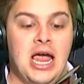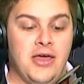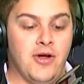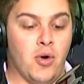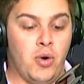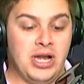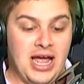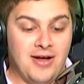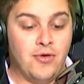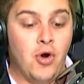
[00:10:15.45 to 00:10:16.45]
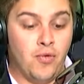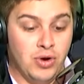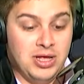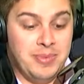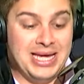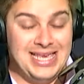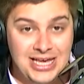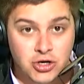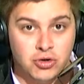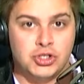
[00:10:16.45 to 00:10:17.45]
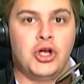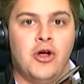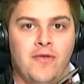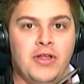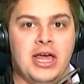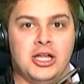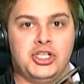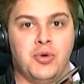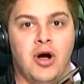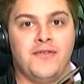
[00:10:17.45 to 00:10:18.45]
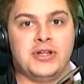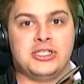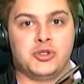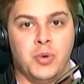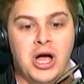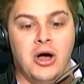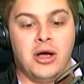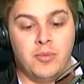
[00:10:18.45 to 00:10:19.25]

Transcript: and they're going to have really big years for the LSU offense as well.